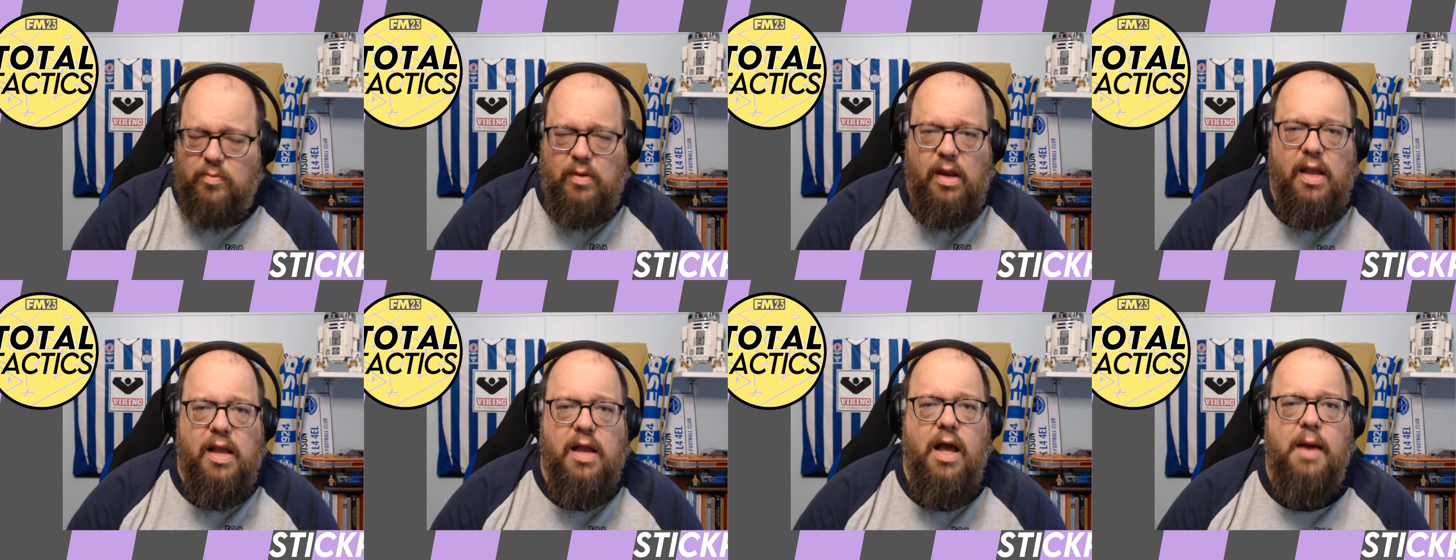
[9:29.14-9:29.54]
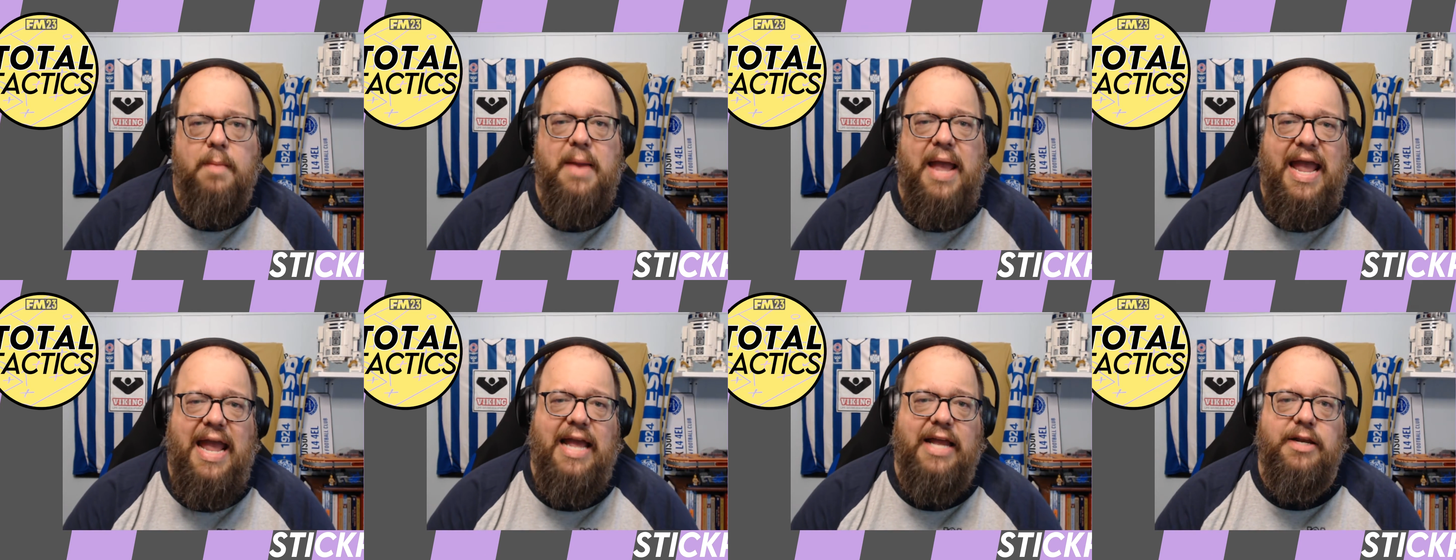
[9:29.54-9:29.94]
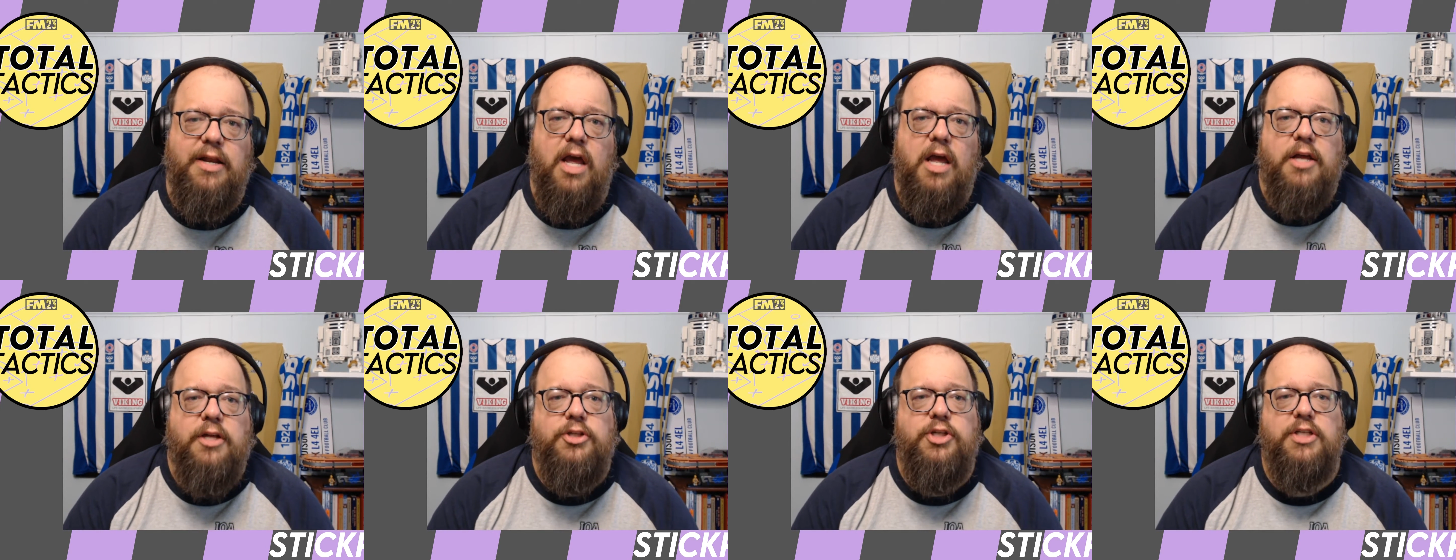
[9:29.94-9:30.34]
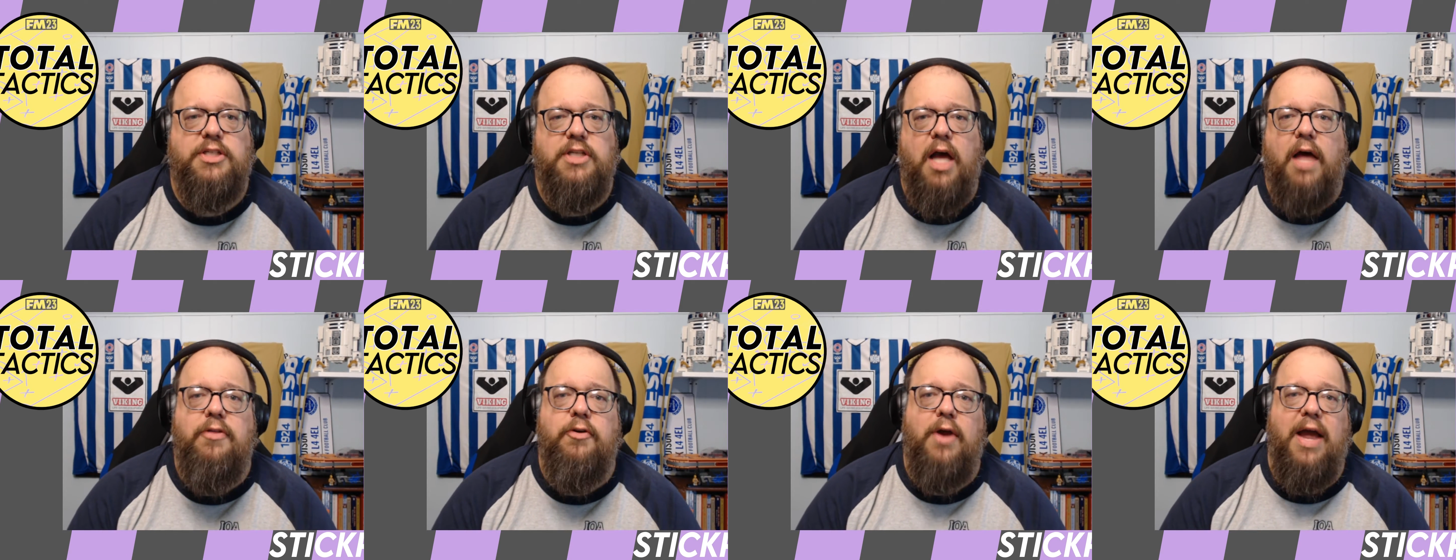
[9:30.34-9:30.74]
And just
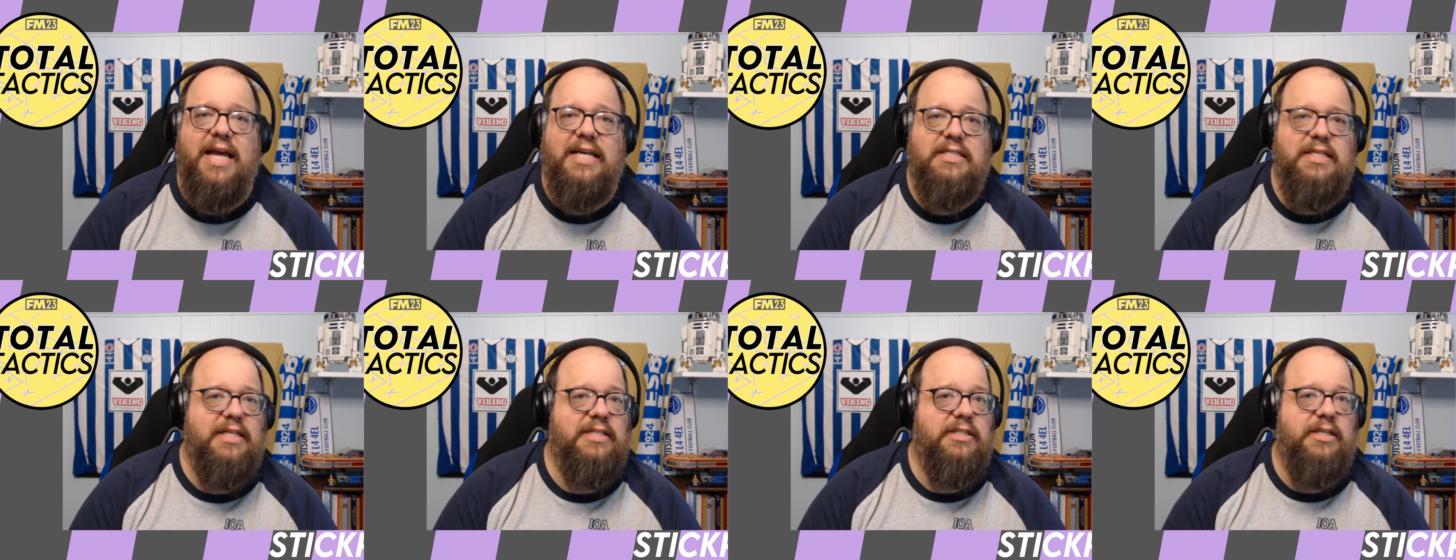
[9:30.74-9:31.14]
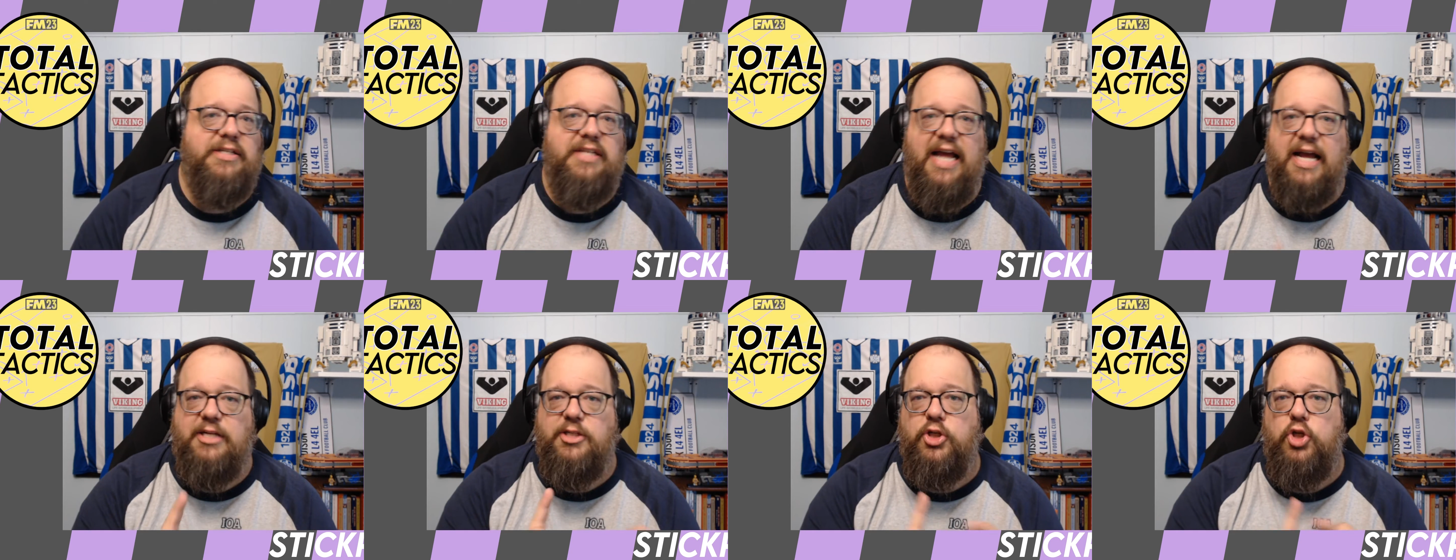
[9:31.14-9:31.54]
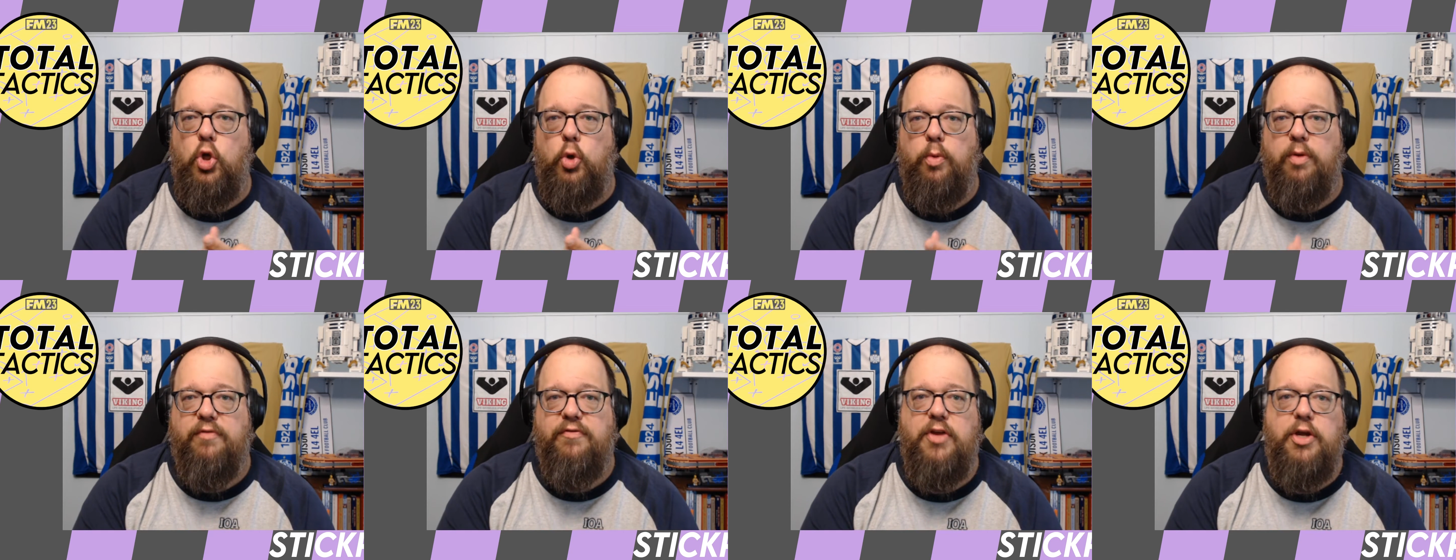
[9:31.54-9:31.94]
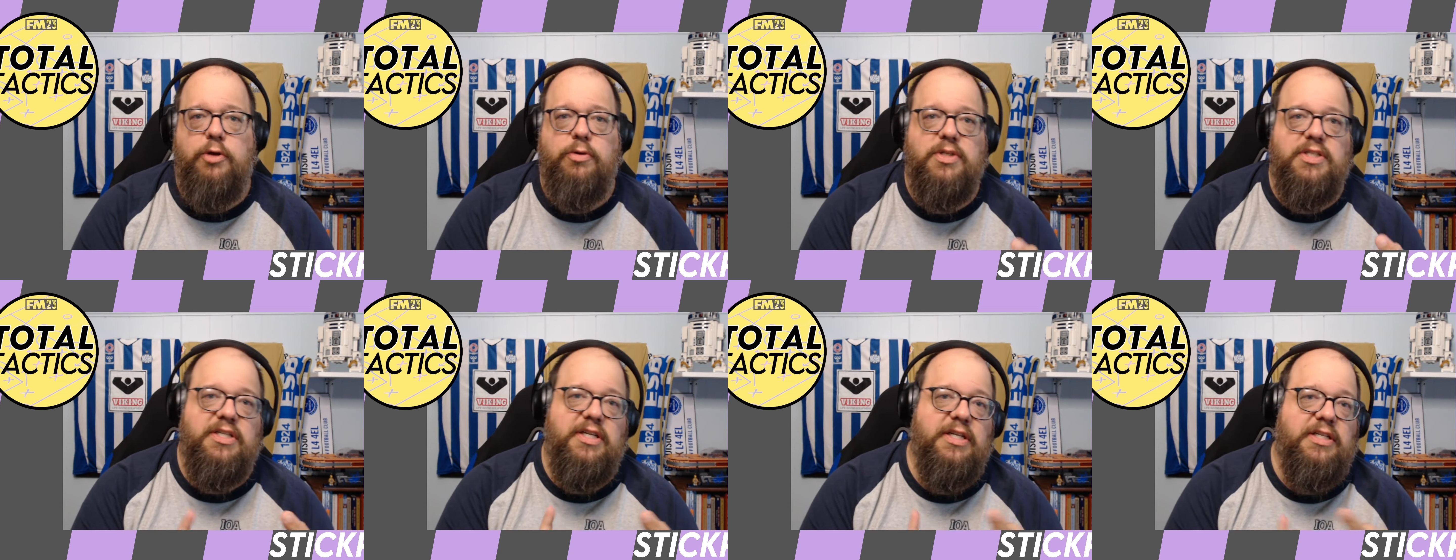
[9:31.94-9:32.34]
other access to tactical
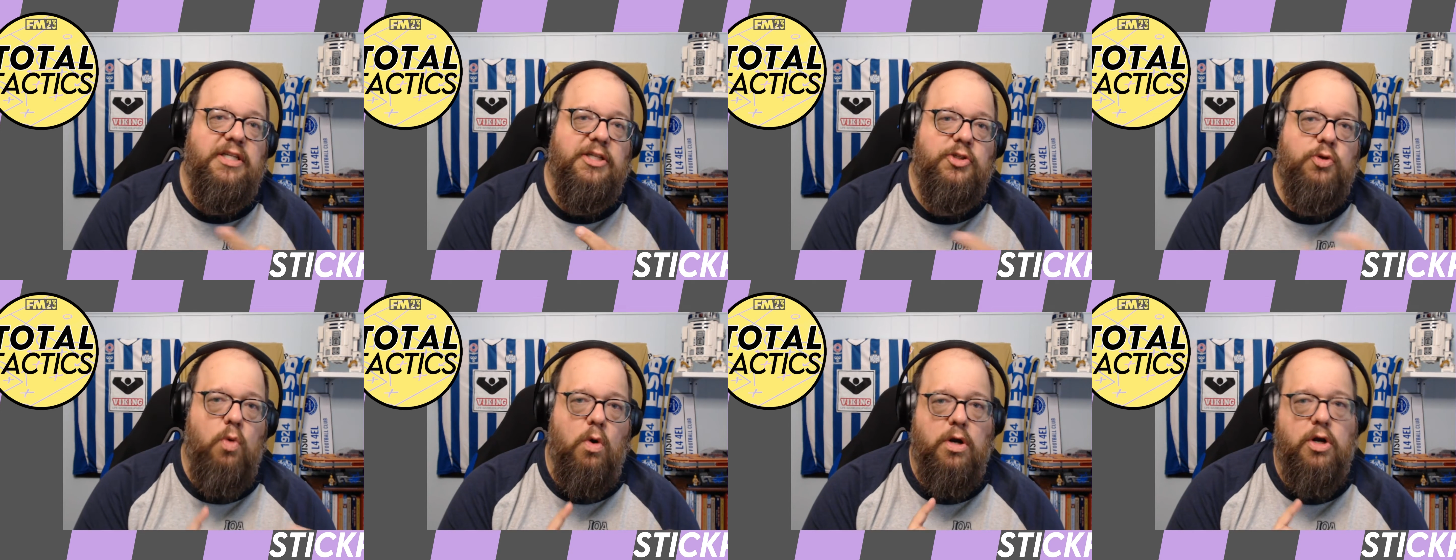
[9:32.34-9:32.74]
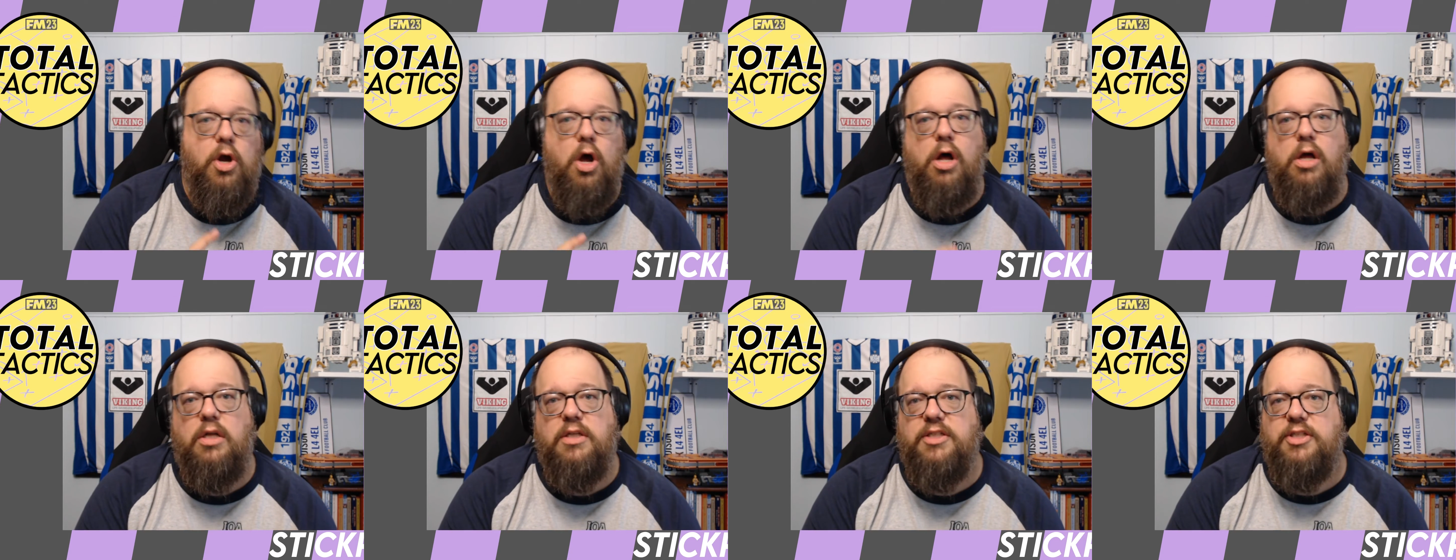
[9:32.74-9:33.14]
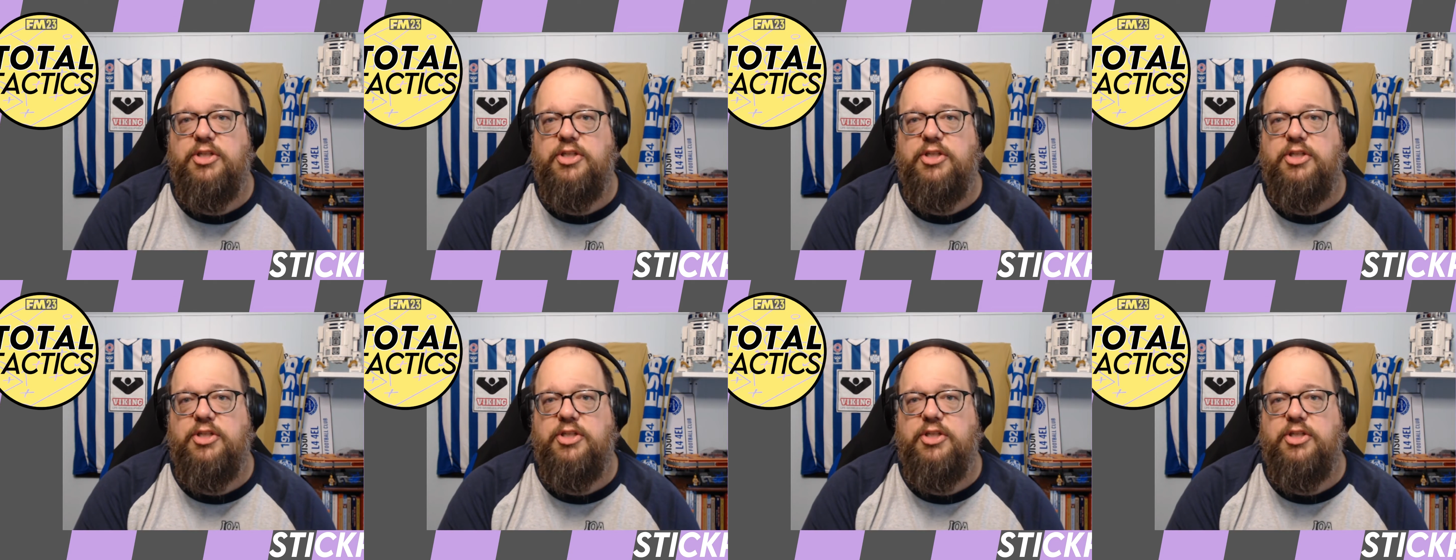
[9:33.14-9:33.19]
reviews, to Discord calls,